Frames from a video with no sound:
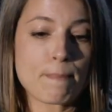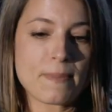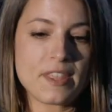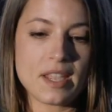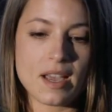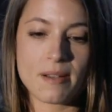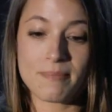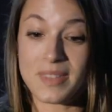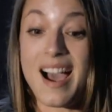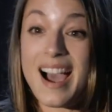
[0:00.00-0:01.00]
the
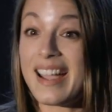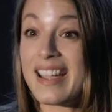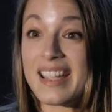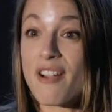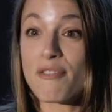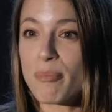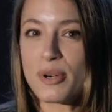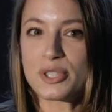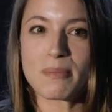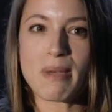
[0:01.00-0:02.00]
high I get from
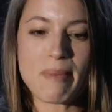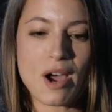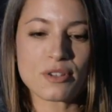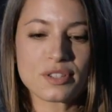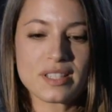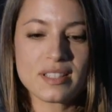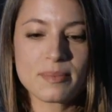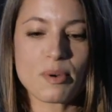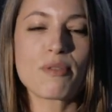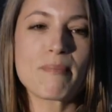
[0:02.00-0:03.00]
pushing my boundaries,
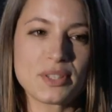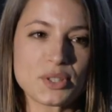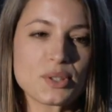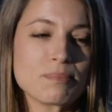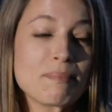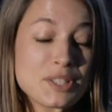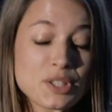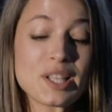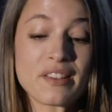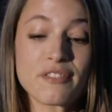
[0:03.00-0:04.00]
both
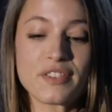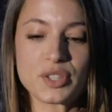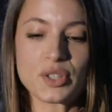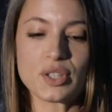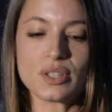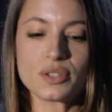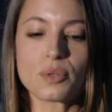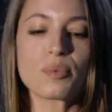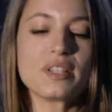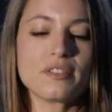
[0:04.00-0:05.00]
mental and physical,
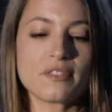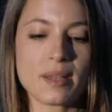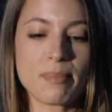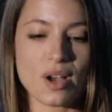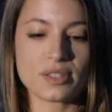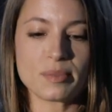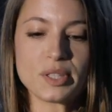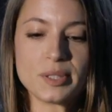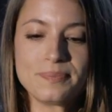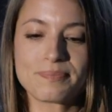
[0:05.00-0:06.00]
to redefine
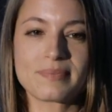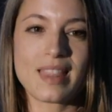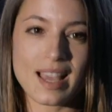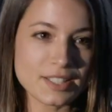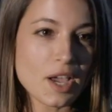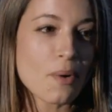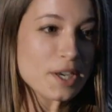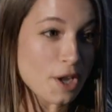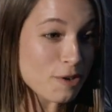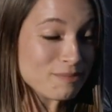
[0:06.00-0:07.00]
possible, that's how I
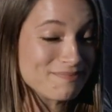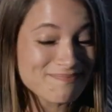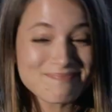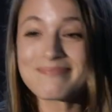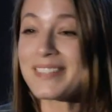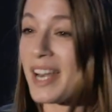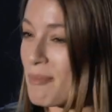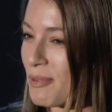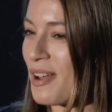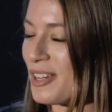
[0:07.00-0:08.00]
know that
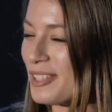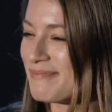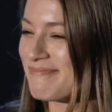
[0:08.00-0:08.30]
I'm a runner.